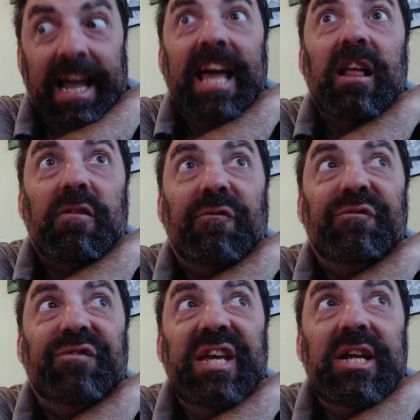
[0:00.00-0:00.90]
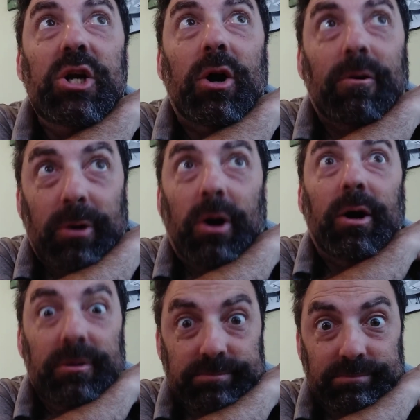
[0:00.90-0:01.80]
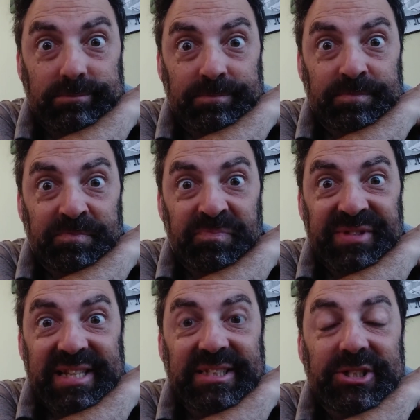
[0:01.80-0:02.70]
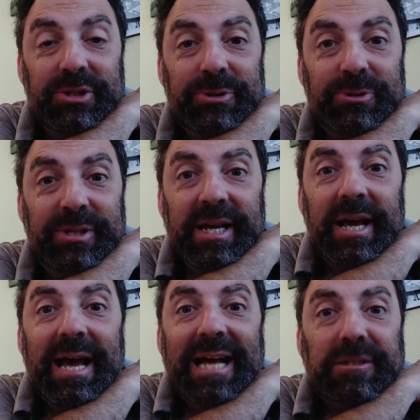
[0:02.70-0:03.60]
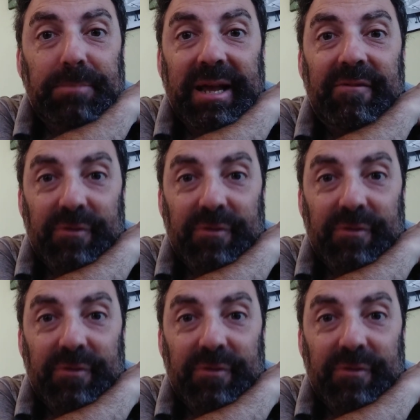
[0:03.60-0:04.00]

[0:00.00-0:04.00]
His feet are wrong. This dude has played